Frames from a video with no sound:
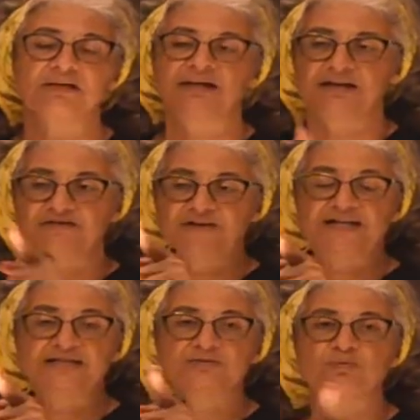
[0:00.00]
If n
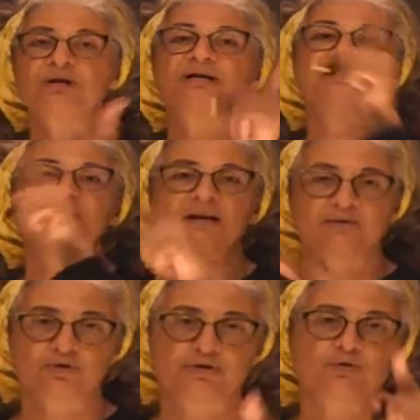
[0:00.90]
is 1, I'm
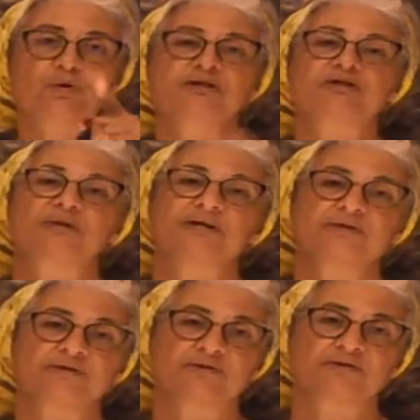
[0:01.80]
going once around the
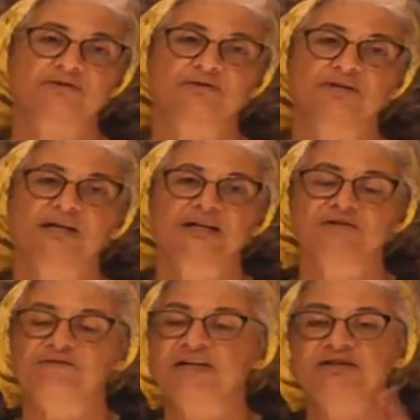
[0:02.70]
circle. If
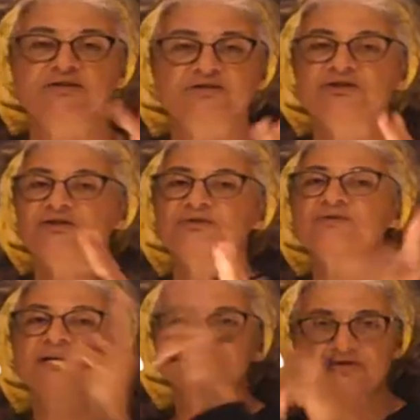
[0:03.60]
n is 2,
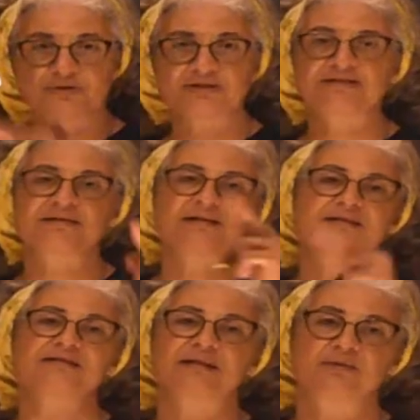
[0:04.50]
that's going the second
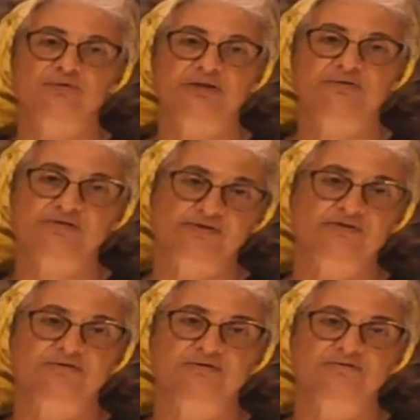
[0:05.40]
time around the
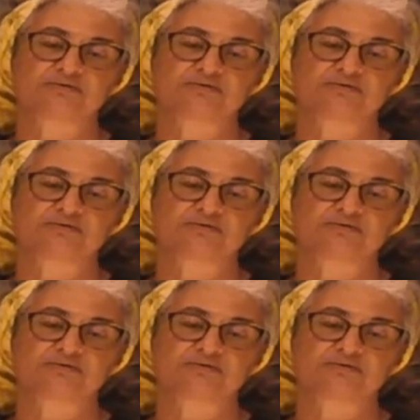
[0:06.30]
circle.